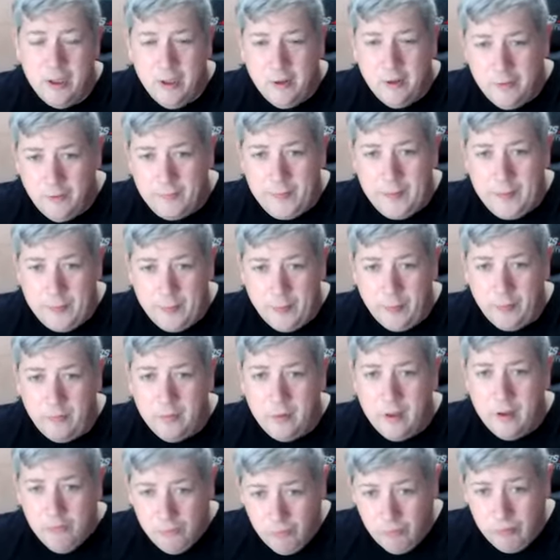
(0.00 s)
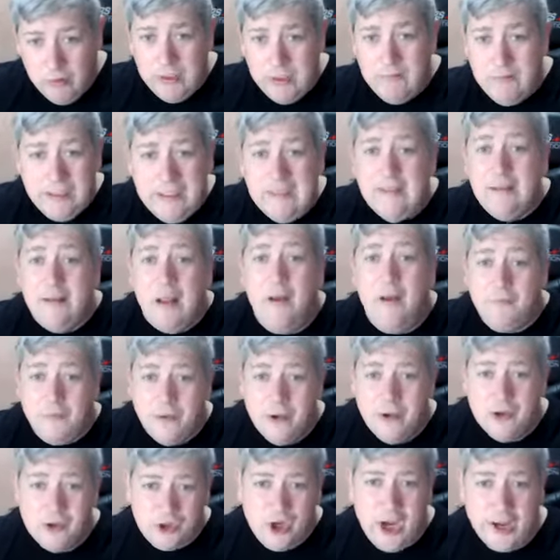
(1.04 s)
of people really, really love
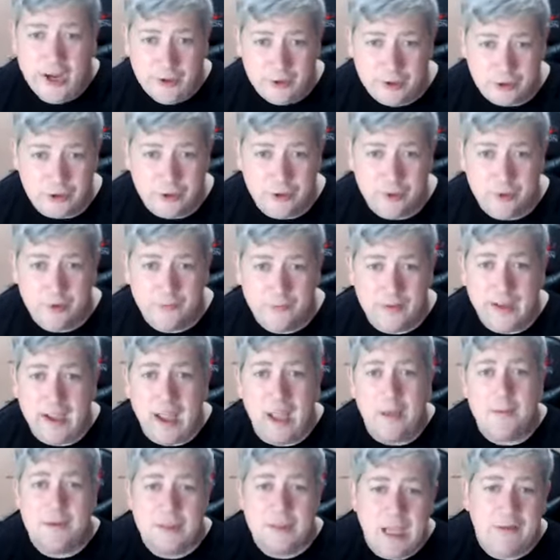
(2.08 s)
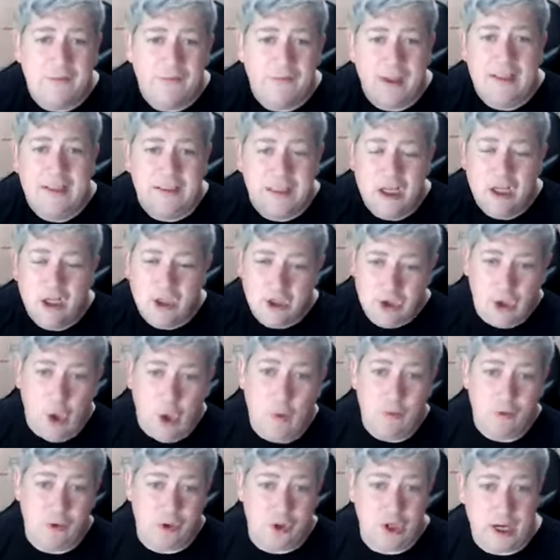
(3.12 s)
change. They get upset if things
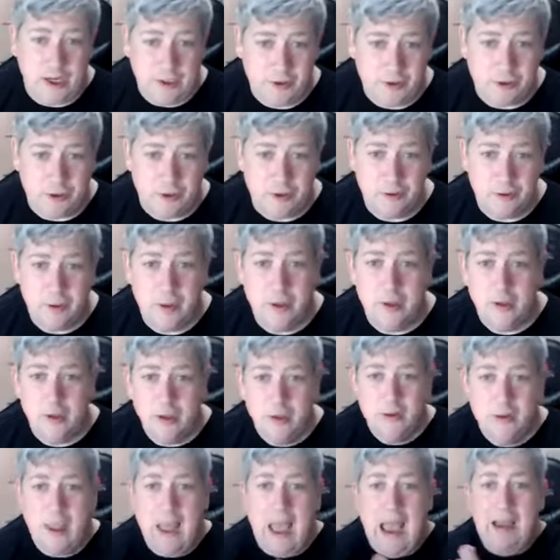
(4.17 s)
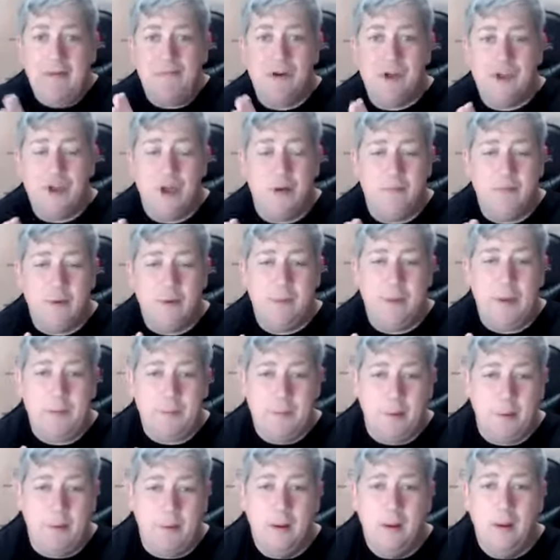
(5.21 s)
don't change. Average number of
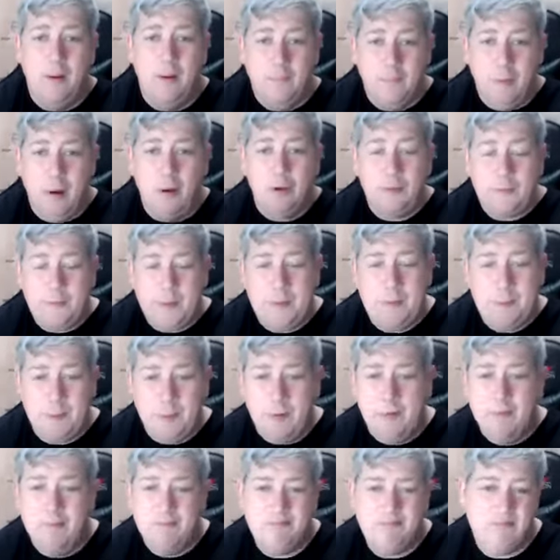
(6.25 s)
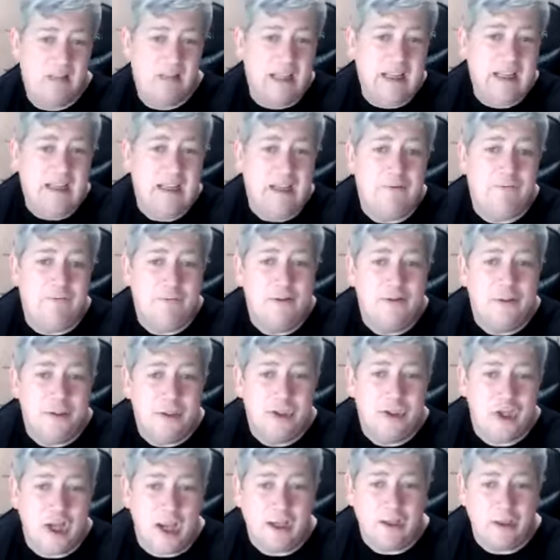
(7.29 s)
people, most people, indifferent to
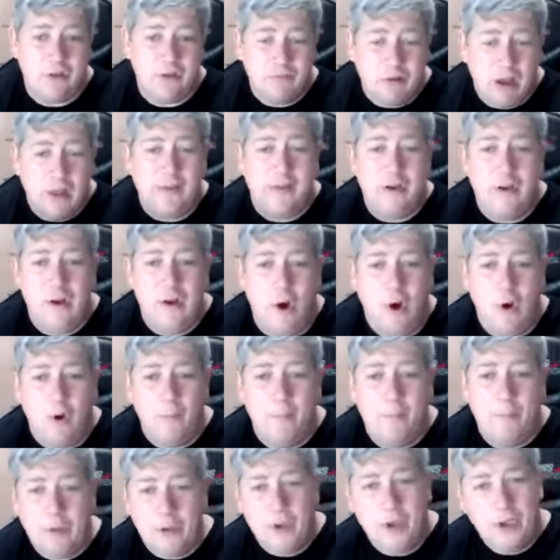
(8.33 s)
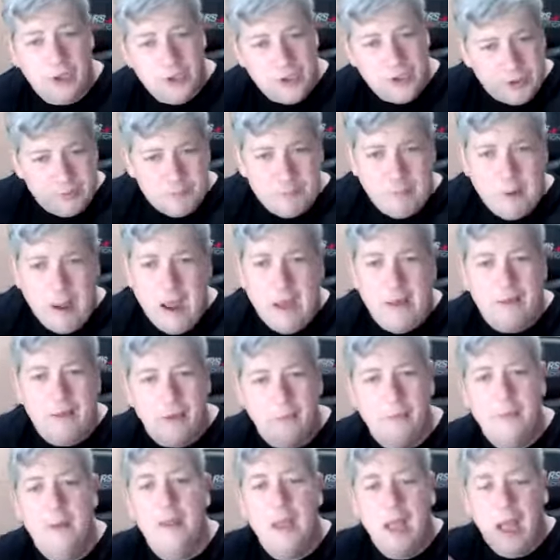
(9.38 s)
change. I'd rather not, but you can inspire
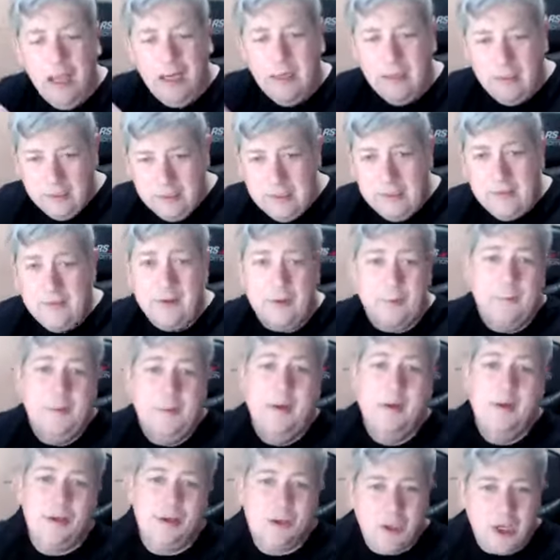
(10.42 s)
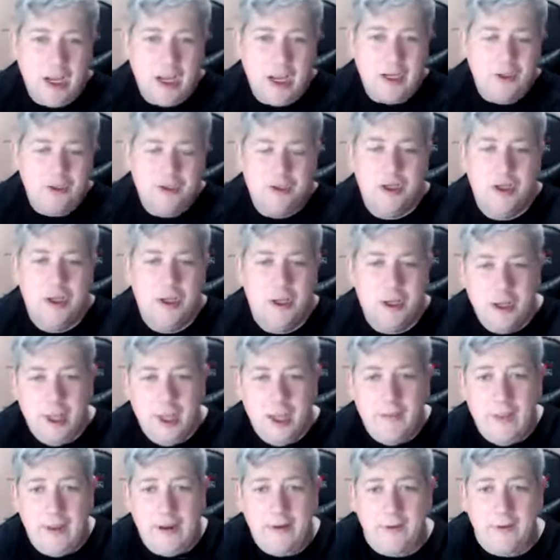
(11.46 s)
them and lead them to change.
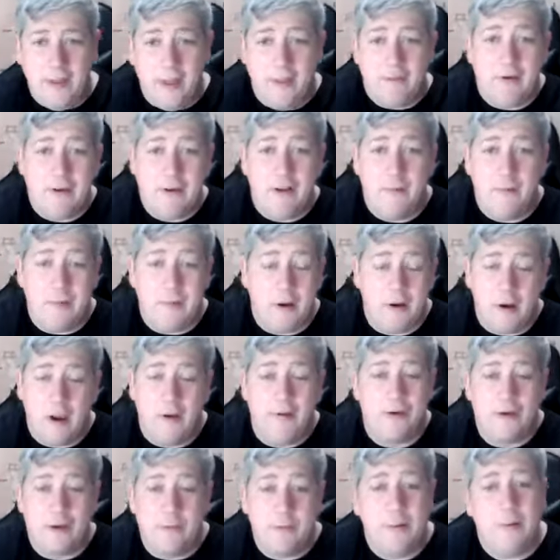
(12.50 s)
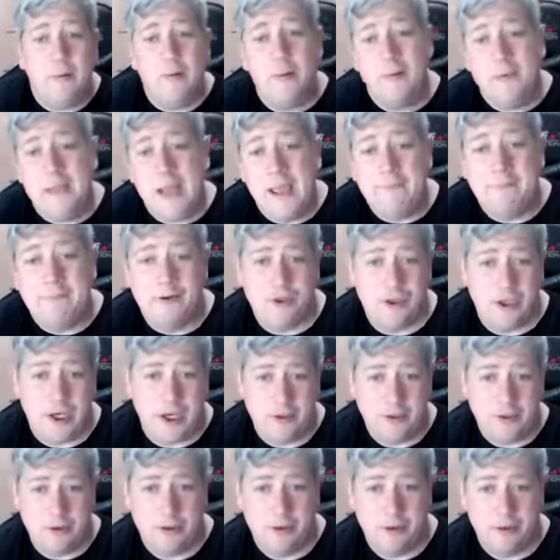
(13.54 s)
And then at the other end of the bell curve, there's some people who never
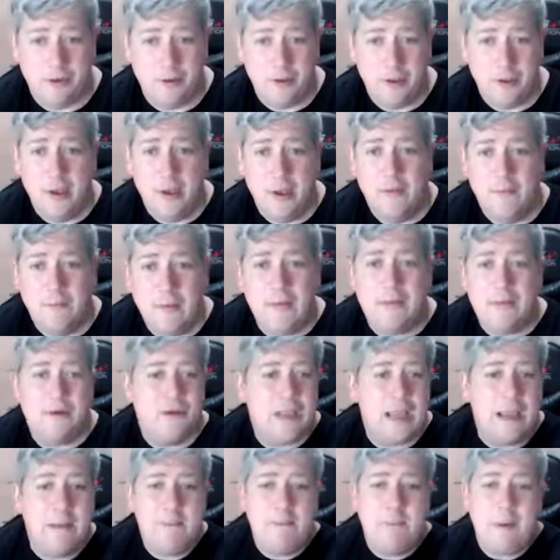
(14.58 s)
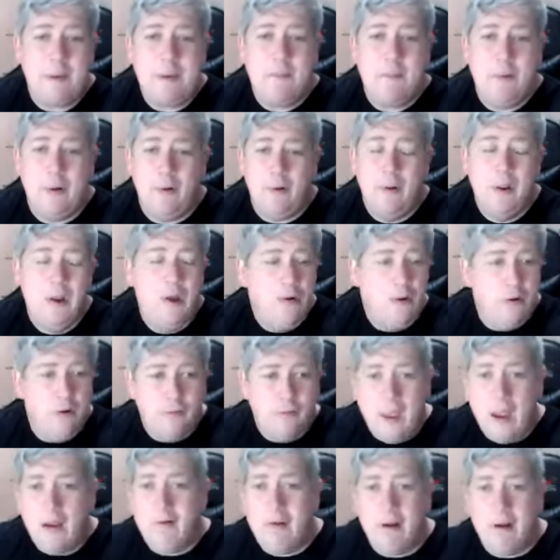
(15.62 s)
change. They're the same people who, if
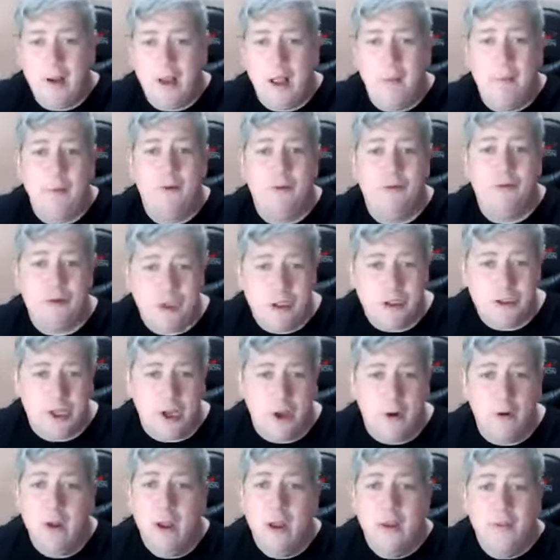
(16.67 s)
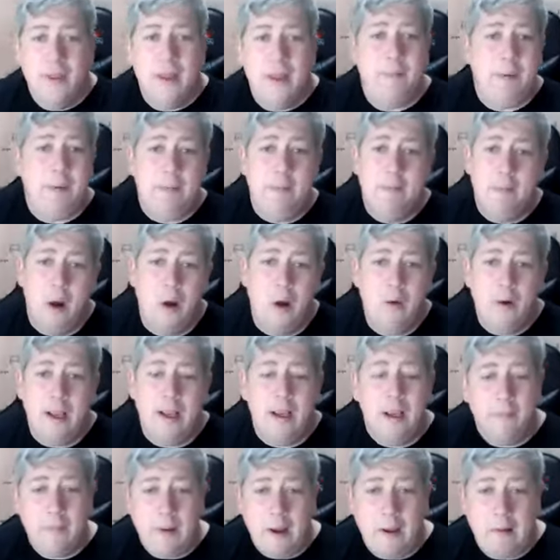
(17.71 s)
they're around a couple hundred years ago, they'd be
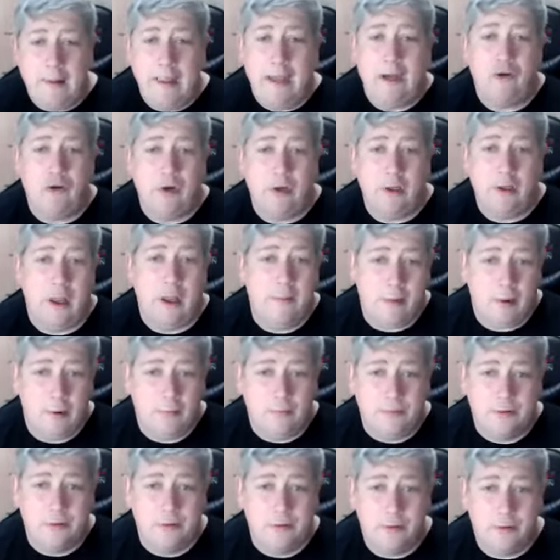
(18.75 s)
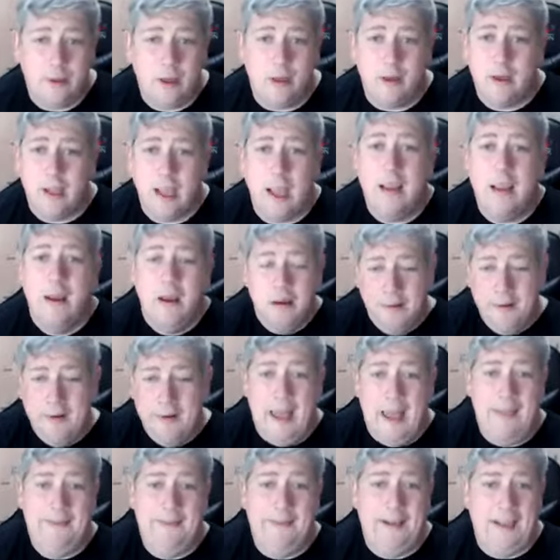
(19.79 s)
moaning about electric light bulbs, okay? We
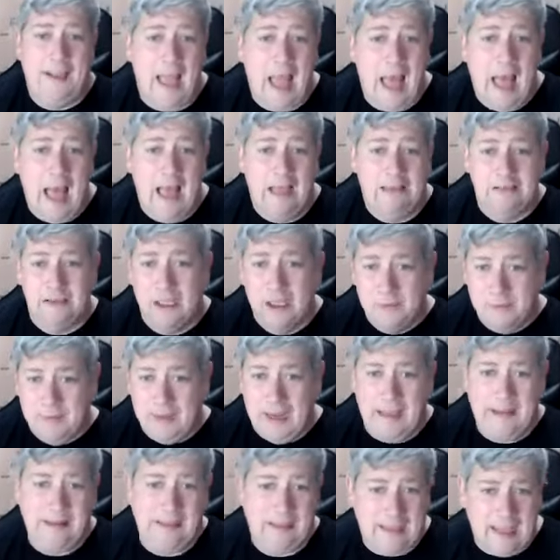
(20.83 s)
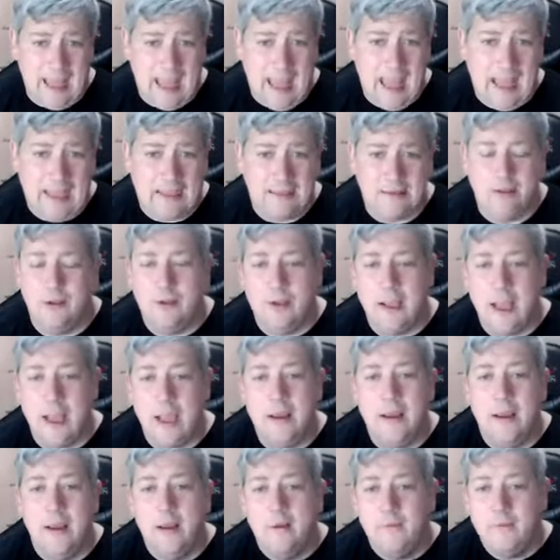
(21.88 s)
like the gas. We like the gas,
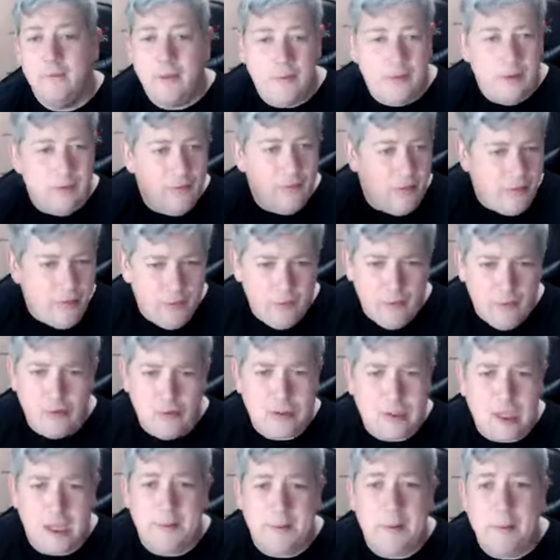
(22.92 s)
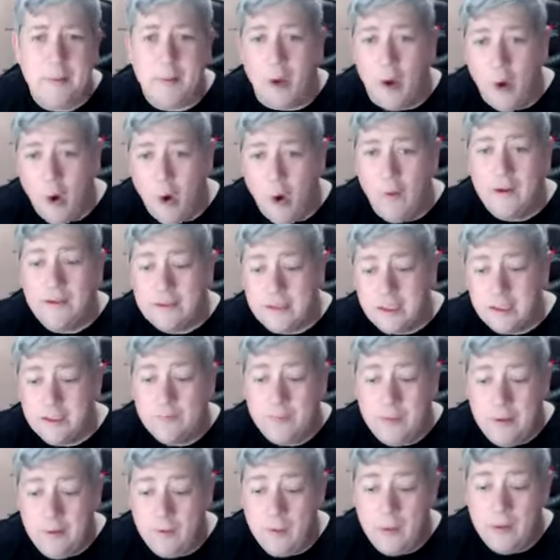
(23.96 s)
okay? Those kind of people are always going to
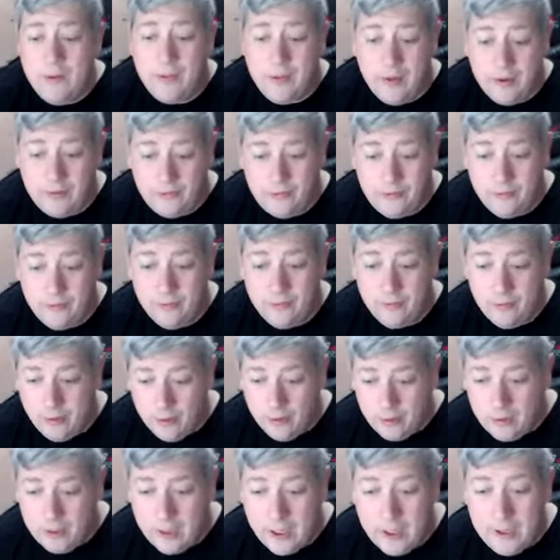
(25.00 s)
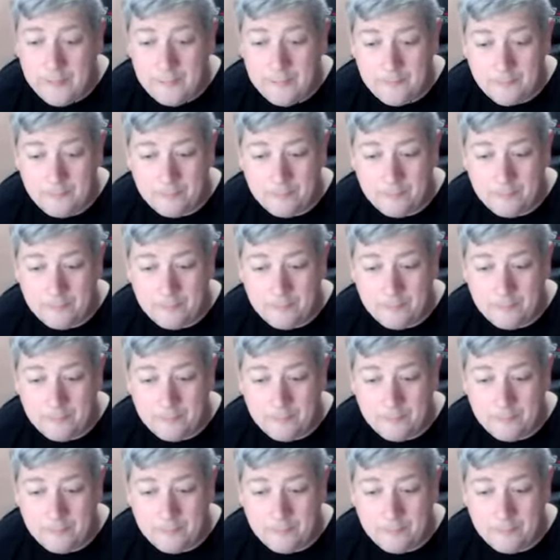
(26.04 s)
be with us, okay?